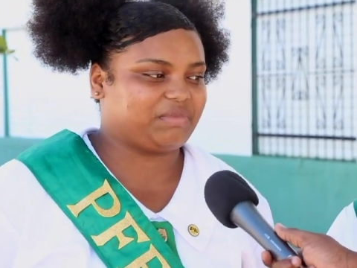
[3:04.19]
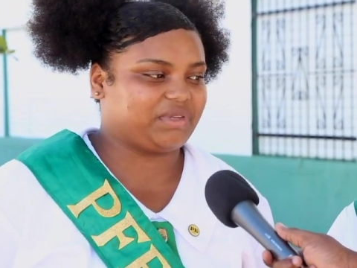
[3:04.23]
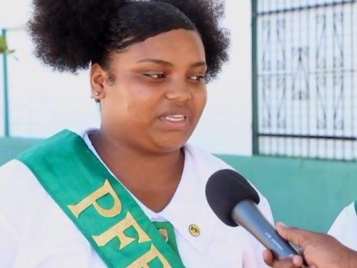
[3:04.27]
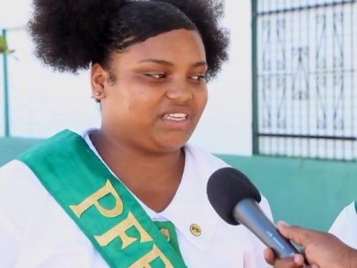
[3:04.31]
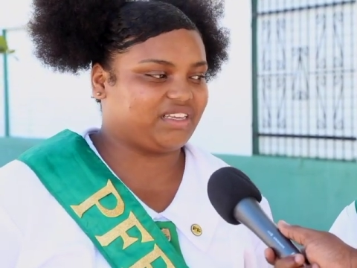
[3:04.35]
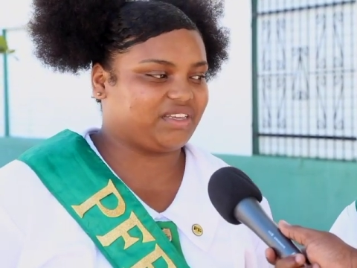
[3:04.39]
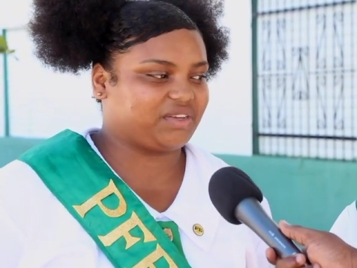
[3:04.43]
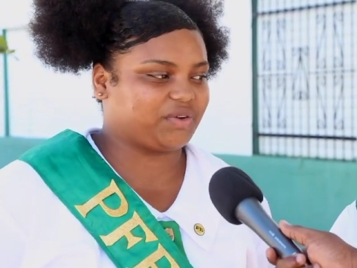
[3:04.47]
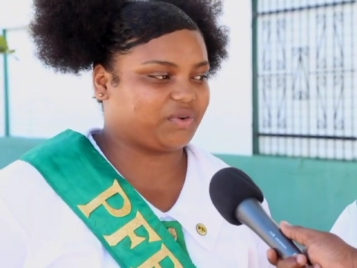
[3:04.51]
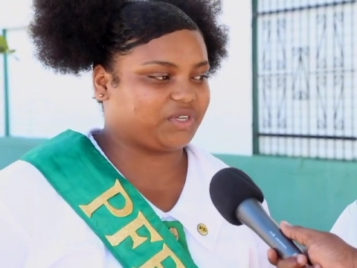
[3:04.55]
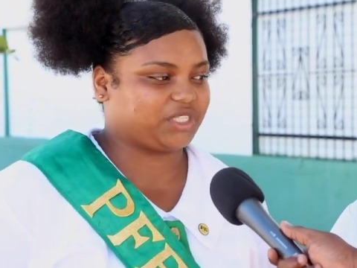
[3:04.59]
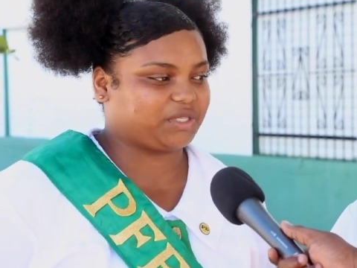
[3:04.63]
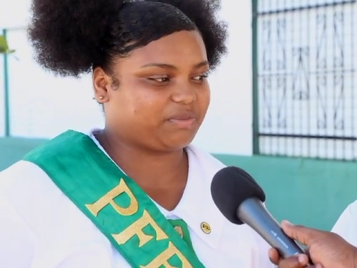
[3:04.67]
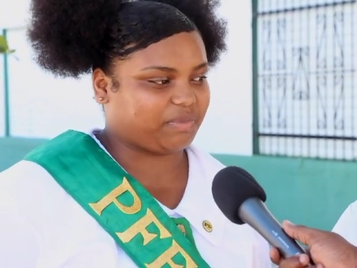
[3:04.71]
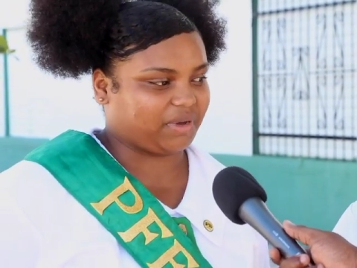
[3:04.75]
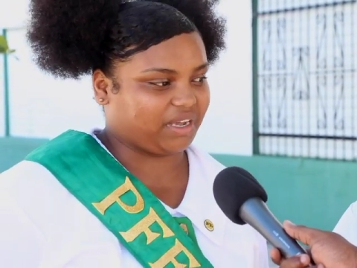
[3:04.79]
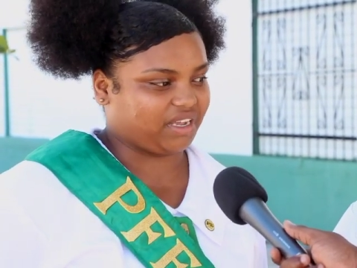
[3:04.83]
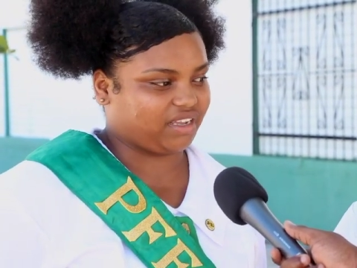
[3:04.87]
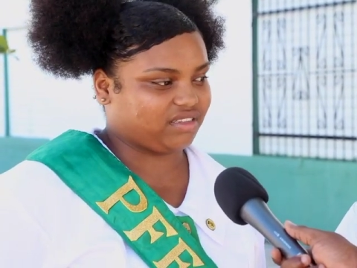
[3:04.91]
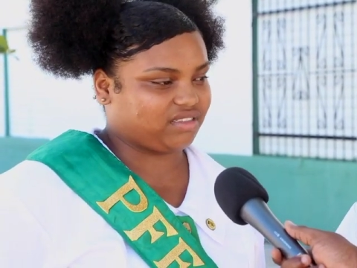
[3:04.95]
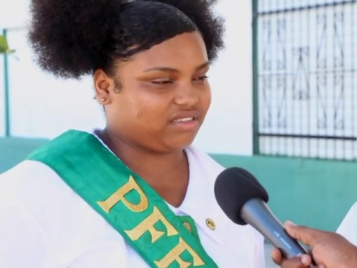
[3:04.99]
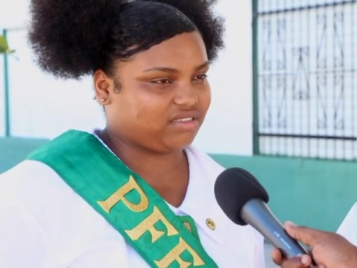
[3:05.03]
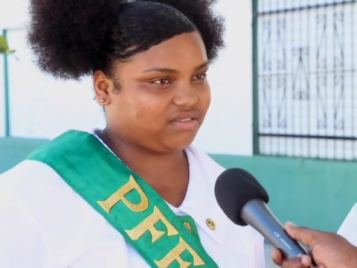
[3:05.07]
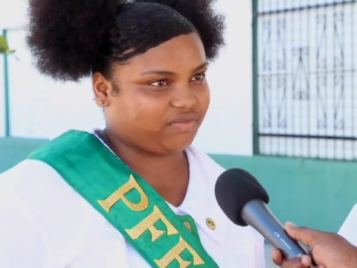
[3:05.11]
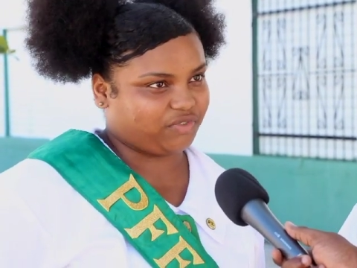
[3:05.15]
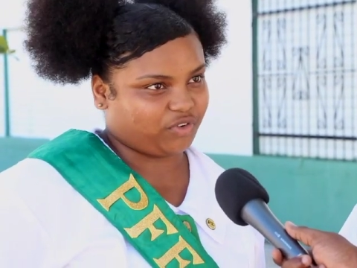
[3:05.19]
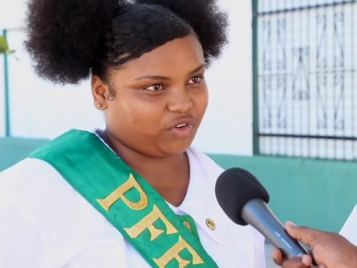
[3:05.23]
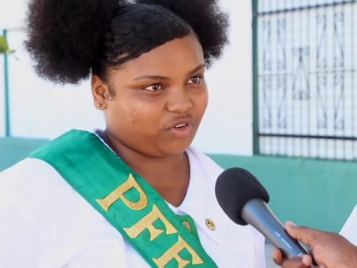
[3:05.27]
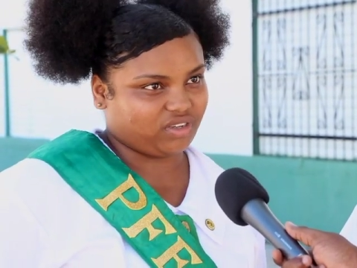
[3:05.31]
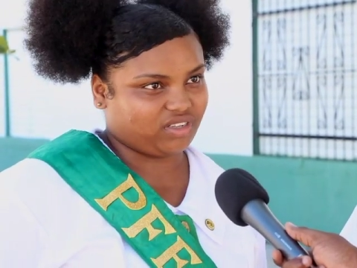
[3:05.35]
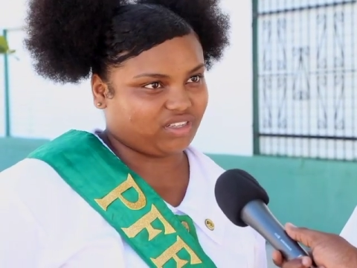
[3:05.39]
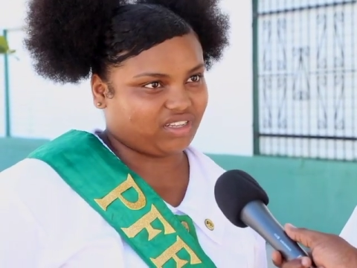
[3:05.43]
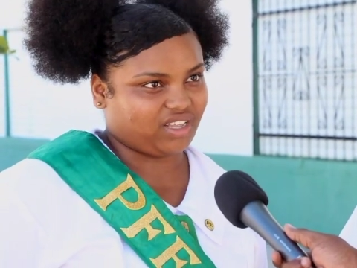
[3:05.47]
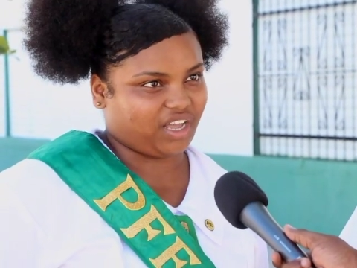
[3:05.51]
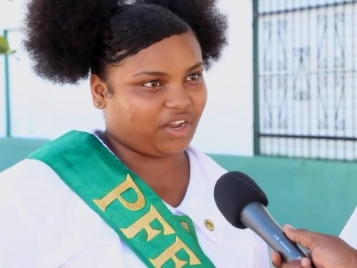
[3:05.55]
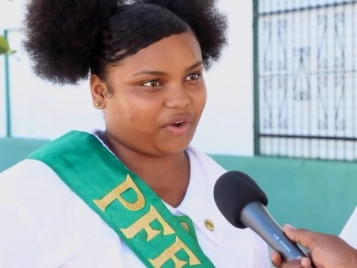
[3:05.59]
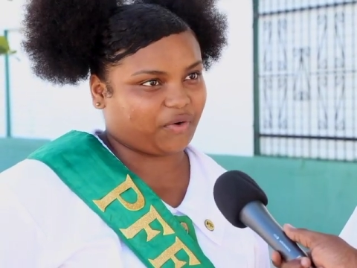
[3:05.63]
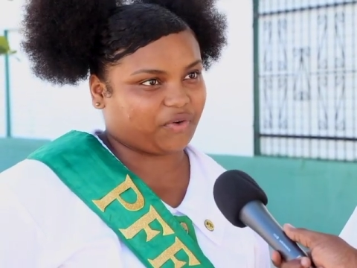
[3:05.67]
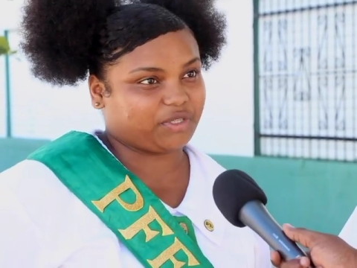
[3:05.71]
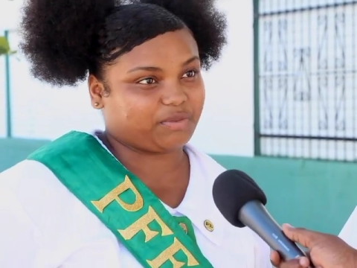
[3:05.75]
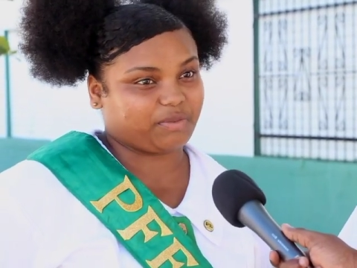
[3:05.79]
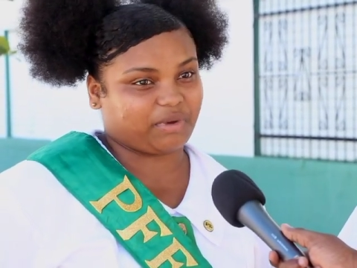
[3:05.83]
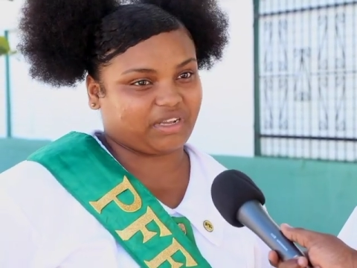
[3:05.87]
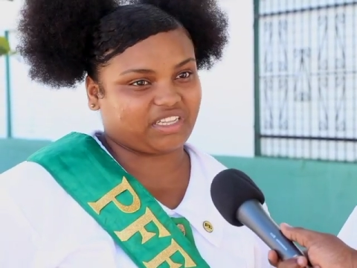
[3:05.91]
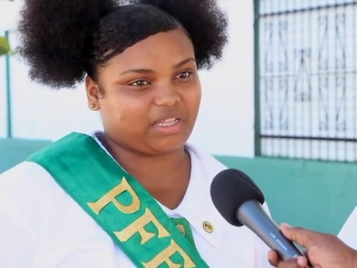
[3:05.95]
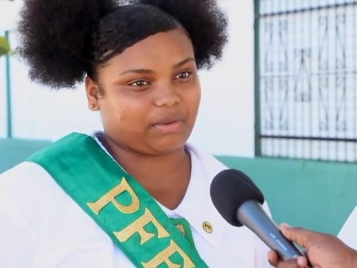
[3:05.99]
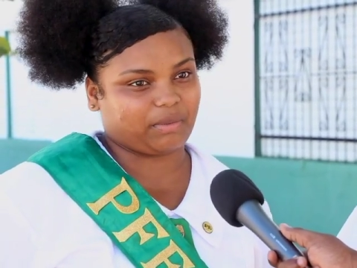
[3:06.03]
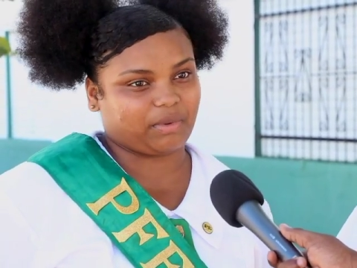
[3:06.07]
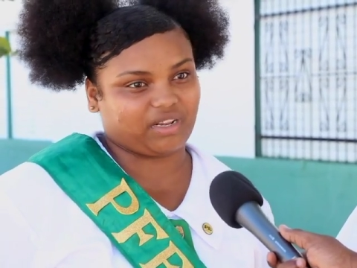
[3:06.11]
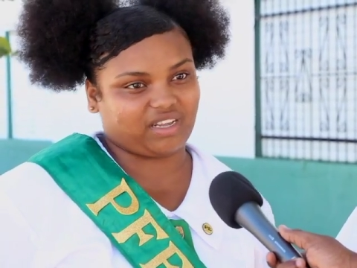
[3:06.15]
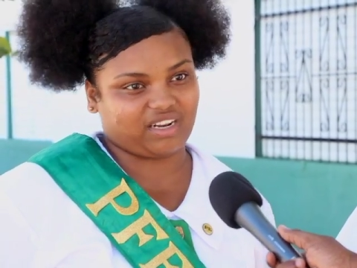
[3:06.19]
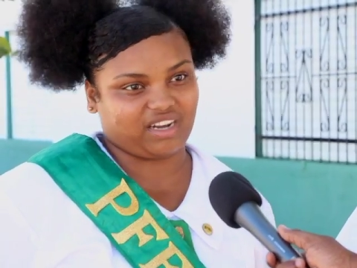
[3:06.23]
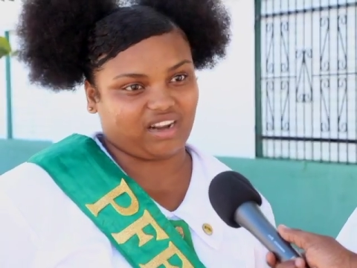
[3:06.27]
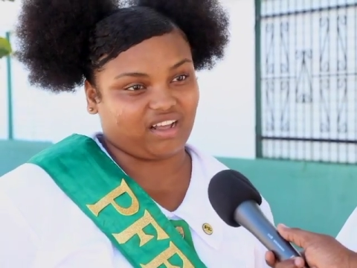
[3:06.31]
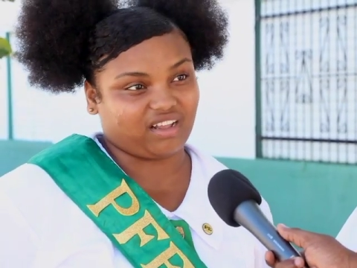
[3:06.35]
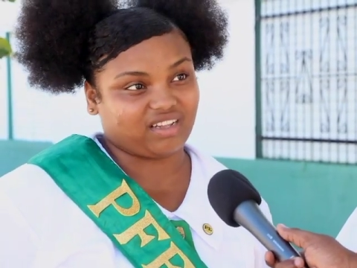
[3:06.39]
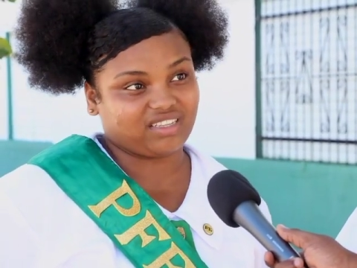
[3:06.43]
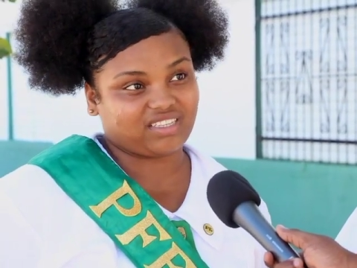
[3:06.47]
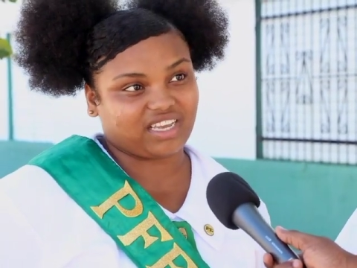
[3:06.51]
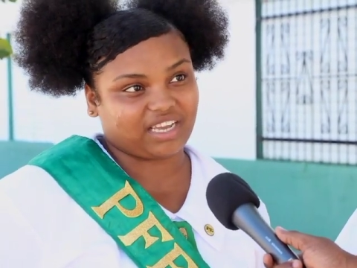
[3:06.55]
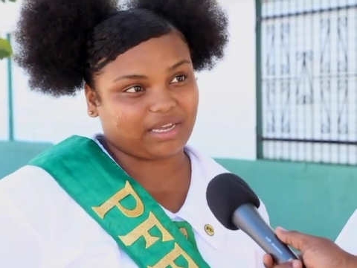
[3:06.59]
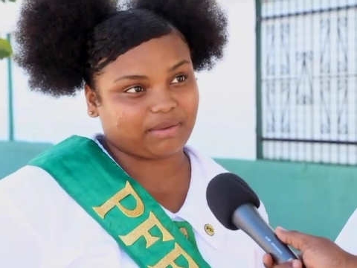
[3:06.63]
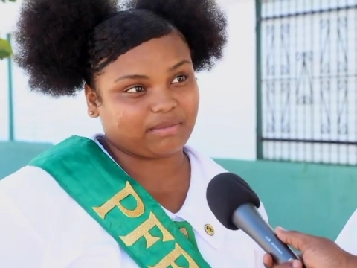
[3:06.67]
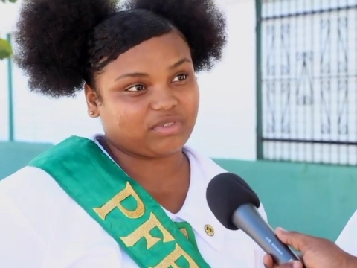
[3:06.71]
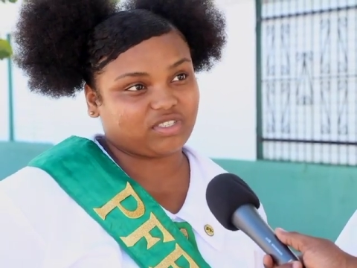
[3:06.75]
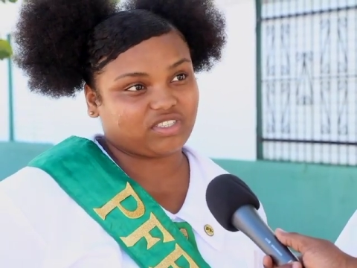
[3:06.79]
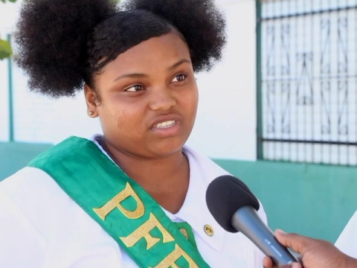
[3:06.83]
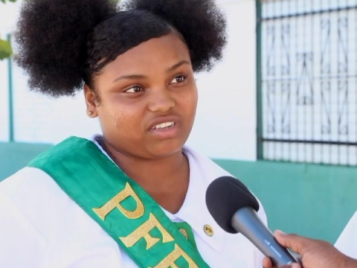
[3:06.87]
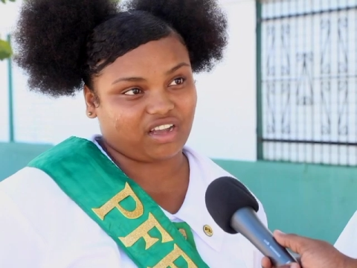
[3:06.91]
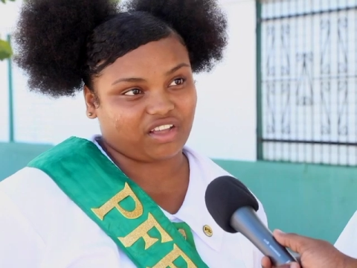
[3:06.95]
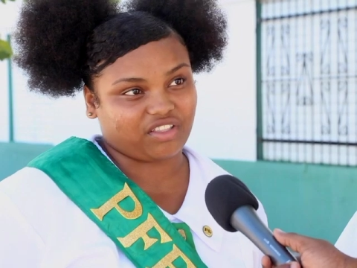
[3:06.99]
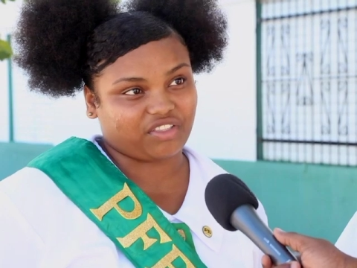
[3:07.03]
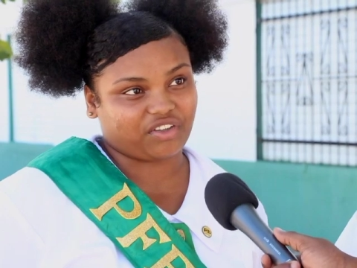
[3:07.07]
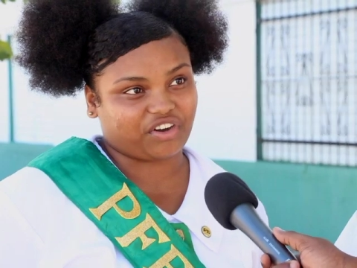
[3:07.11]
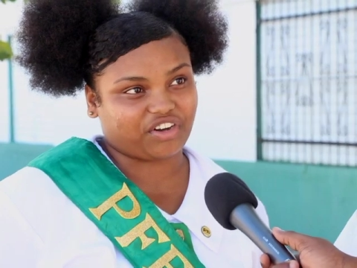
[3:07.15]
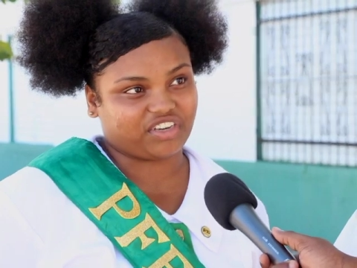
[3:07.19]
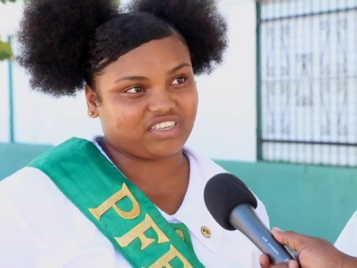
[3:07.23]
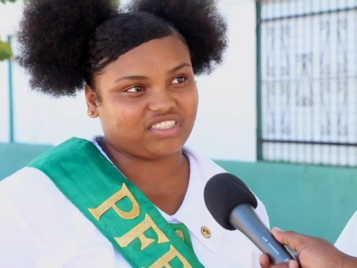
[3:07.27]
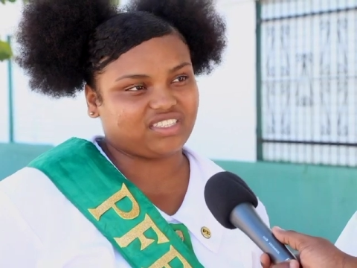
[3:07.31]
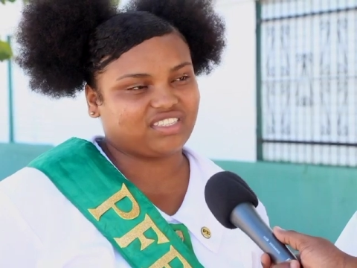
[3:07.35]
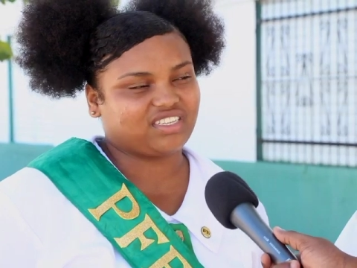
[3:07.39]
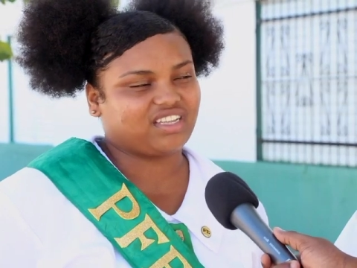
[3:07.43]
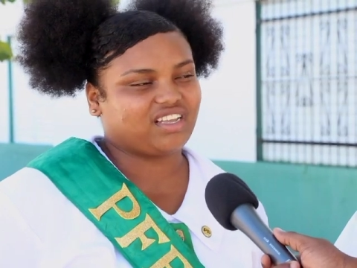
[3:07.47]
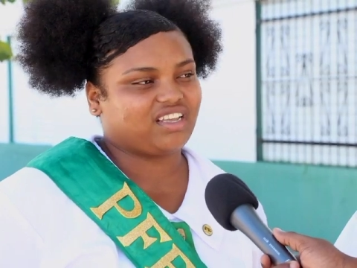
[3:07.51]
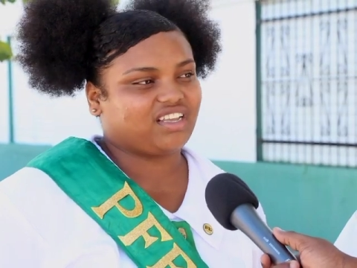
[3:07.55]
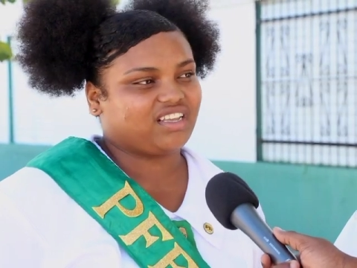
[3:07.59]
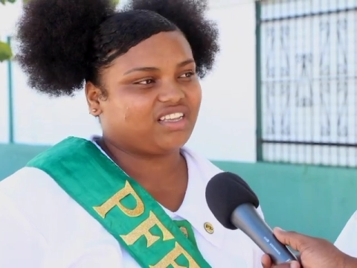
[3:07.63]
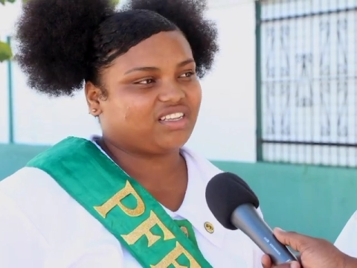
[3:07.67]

be respectful and respectable at all times to others.